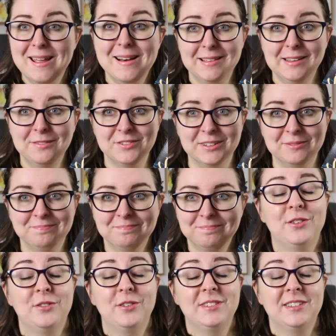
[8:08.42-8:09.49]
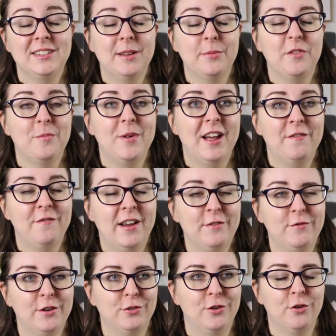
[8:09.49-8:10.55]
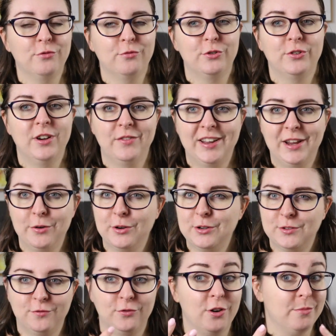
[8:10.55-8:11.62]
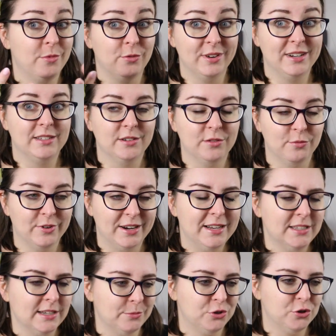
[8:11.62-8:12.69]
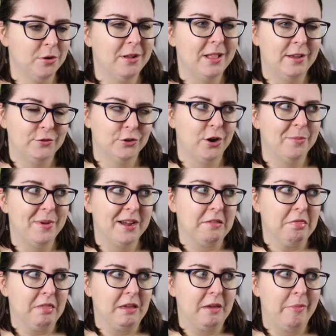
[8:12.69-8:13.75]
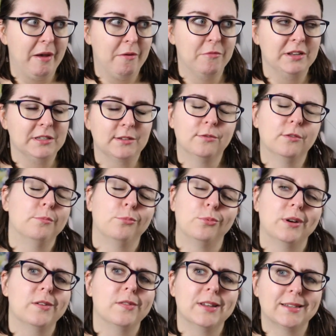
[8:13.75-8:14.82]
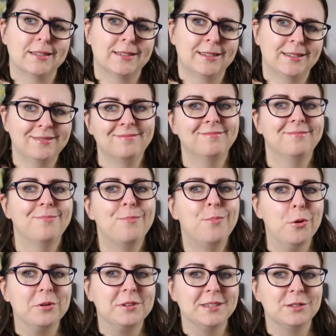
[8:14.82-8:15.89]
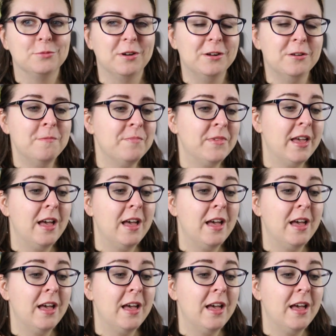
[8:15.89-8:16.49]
And I loved it. So those are some of my favorite golden retriever heroes from recent reads. I'm sure I'll have to go back and think about ones from previous books as well.